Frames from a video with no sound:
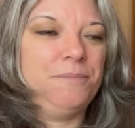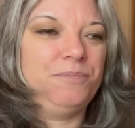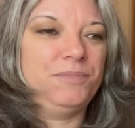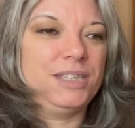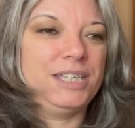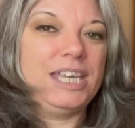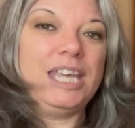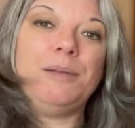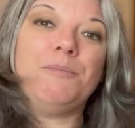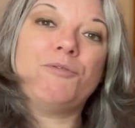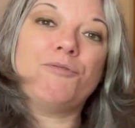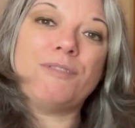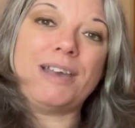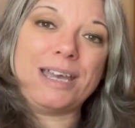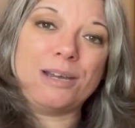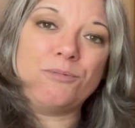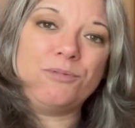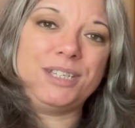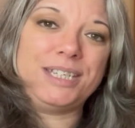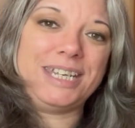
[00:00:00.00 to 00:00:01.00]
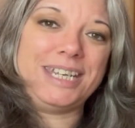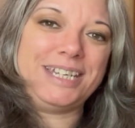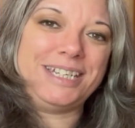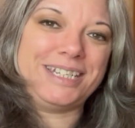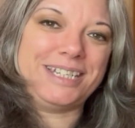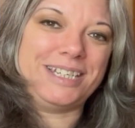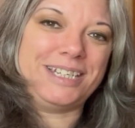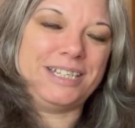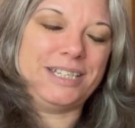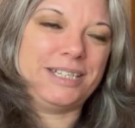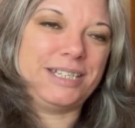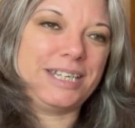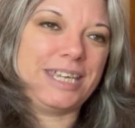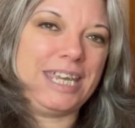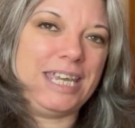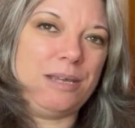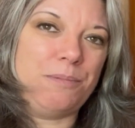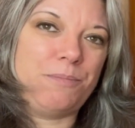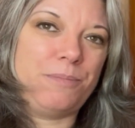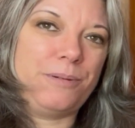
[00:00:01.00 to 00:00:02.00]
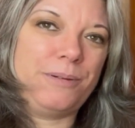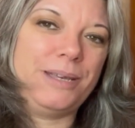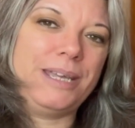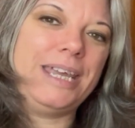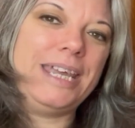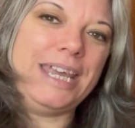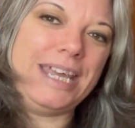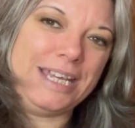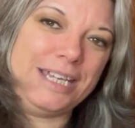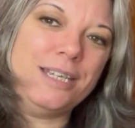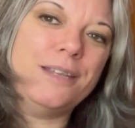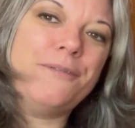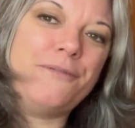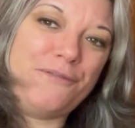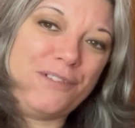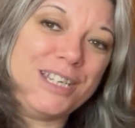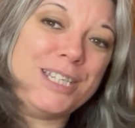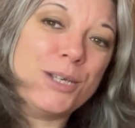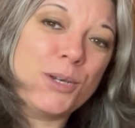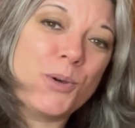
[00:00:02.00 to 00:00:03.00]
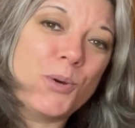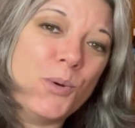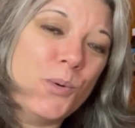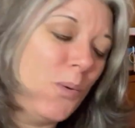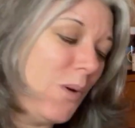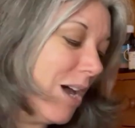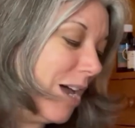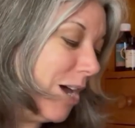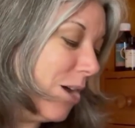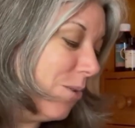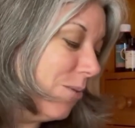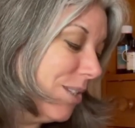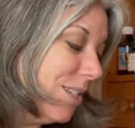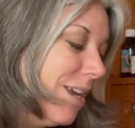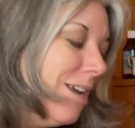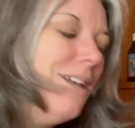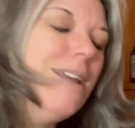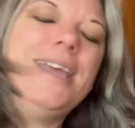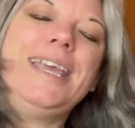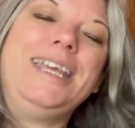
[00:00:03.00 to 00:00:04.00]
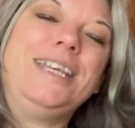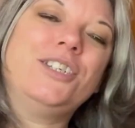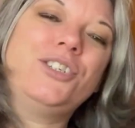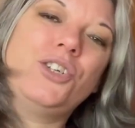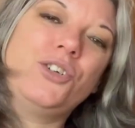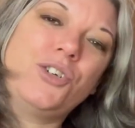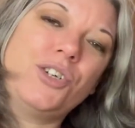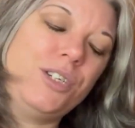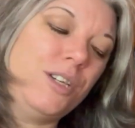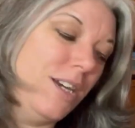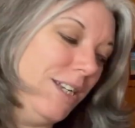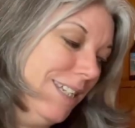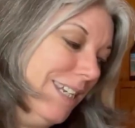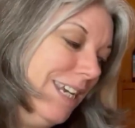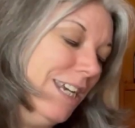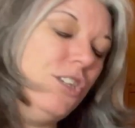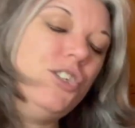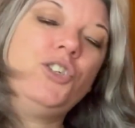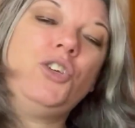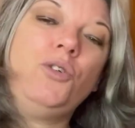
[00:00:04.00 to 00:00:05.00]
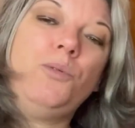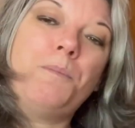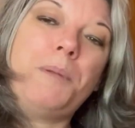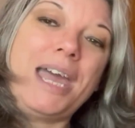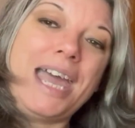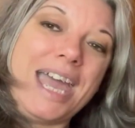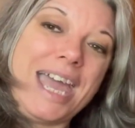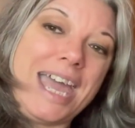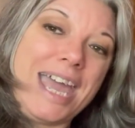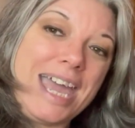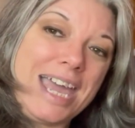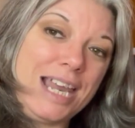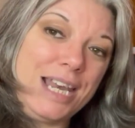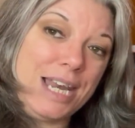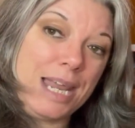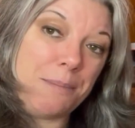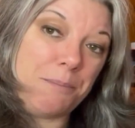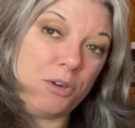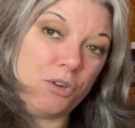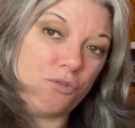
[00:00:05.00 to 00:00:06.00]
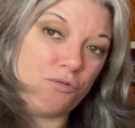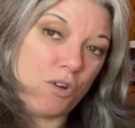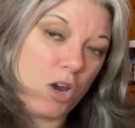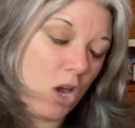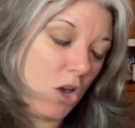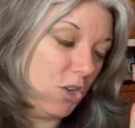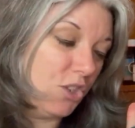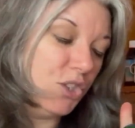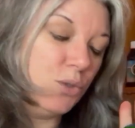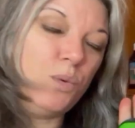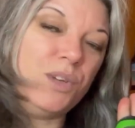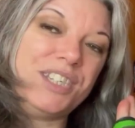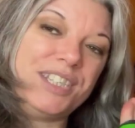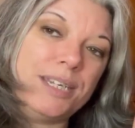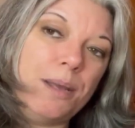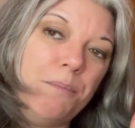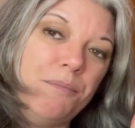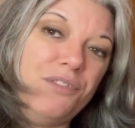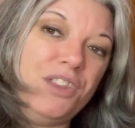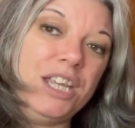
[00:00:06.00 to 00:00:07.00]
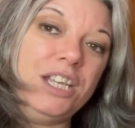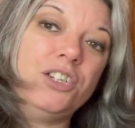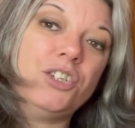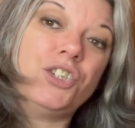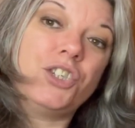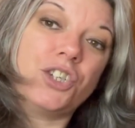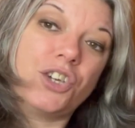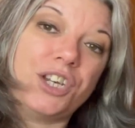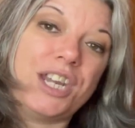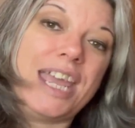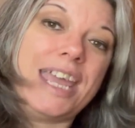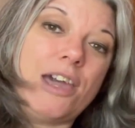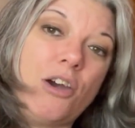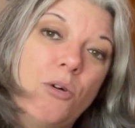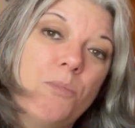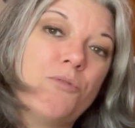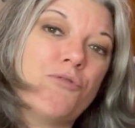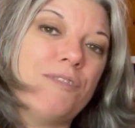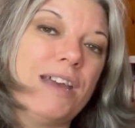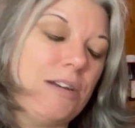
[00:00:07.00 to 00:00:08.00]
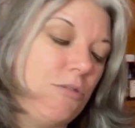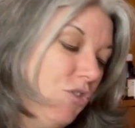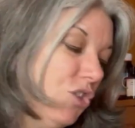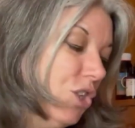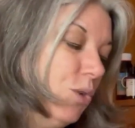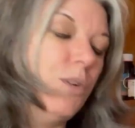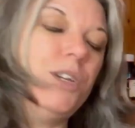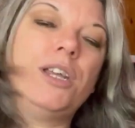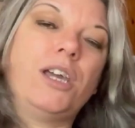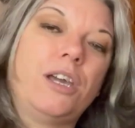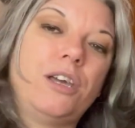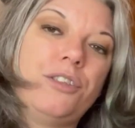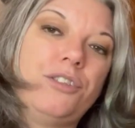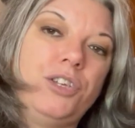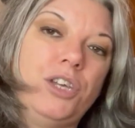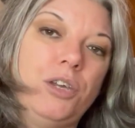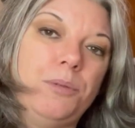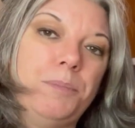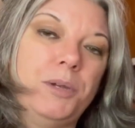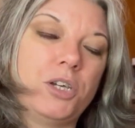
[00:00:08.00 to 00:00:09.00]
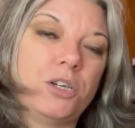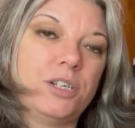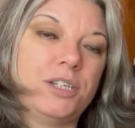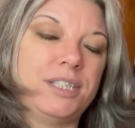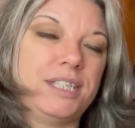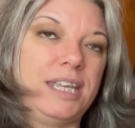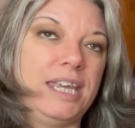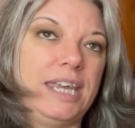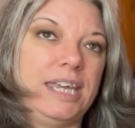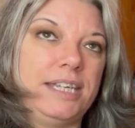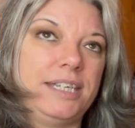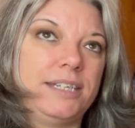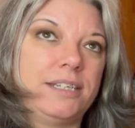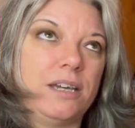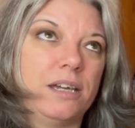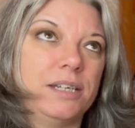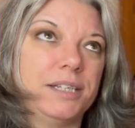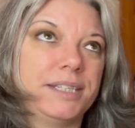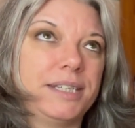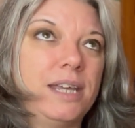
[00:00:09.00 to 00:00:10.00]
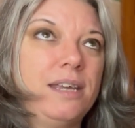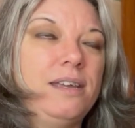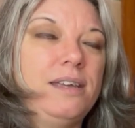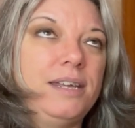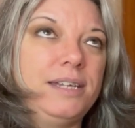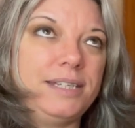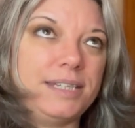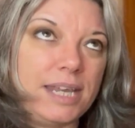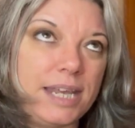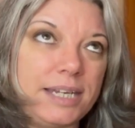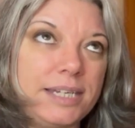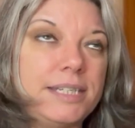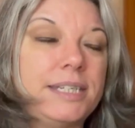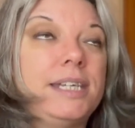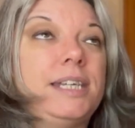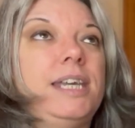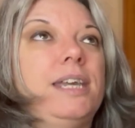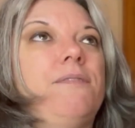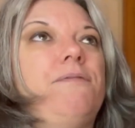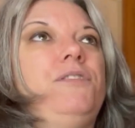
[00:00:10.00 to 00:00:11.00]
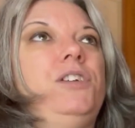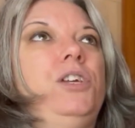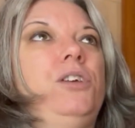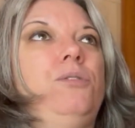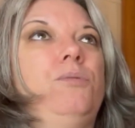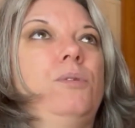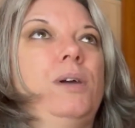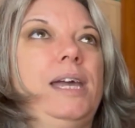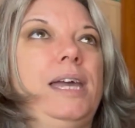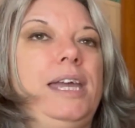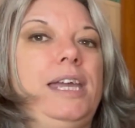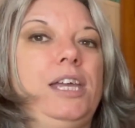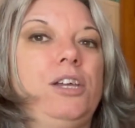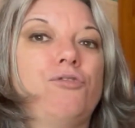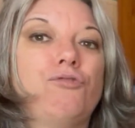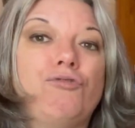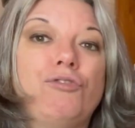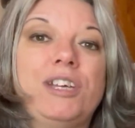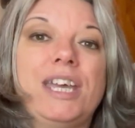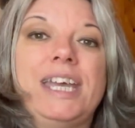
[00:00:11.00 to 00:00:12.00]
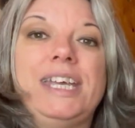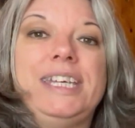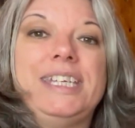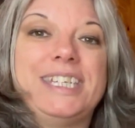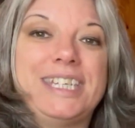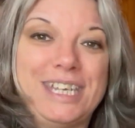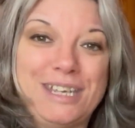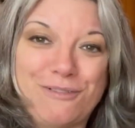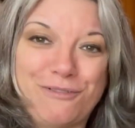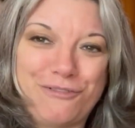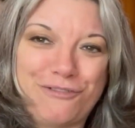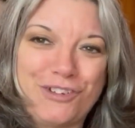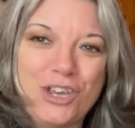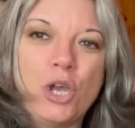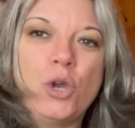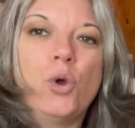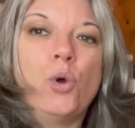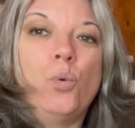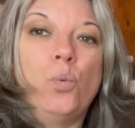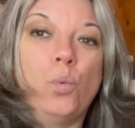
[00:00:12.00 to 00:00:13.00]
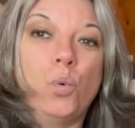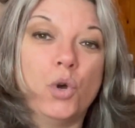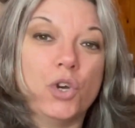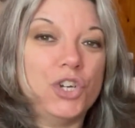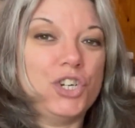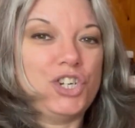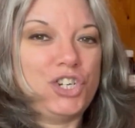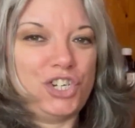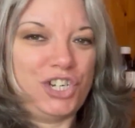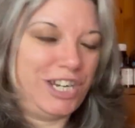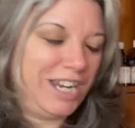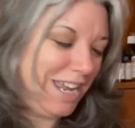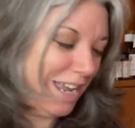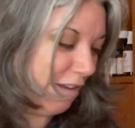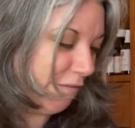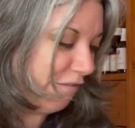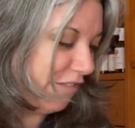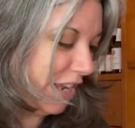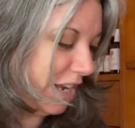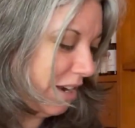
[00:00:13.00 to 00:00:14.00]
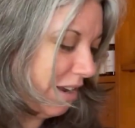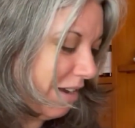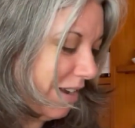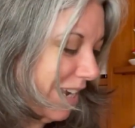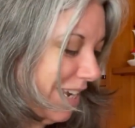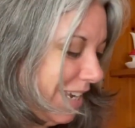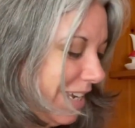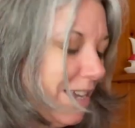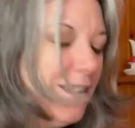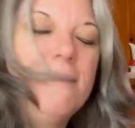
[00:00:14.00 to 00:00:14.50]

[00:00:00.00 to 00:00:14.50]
keep grounded and keep in the physical world, it's a good idea to pair lemongrass with something that's going to help ground you and earth you, because it does tend to give you a creative whoosh, if you like.